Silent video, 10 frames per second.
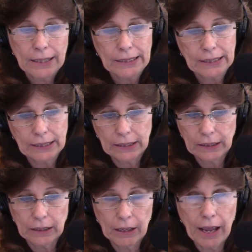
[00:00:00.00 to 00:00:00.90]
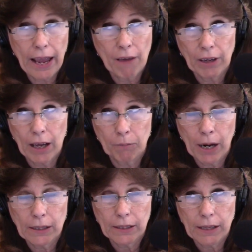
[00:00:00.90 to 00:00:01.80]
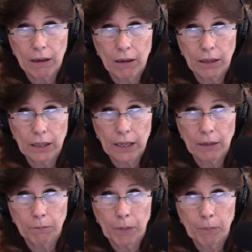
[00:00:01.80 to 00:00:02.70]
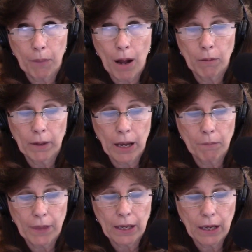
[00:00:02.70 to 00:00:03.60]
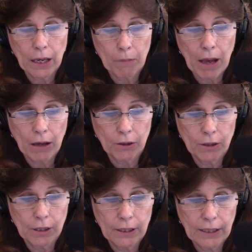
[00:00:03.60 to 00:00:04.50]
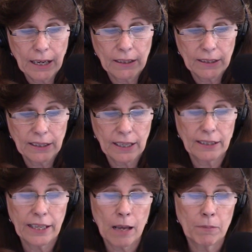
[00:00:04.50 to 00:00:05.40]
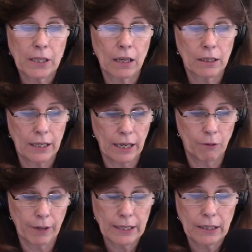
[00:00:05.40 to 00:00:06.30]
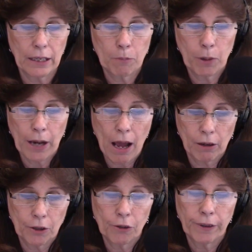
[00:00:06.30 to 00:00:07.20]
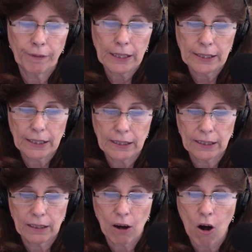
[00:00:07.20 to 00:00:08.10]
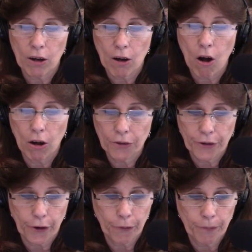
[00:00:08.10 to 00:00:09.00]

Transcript: Uh, they haven't got prices out on it yet, but okay. probably I'm thinking about because Samsung did recently put out a 256 card also.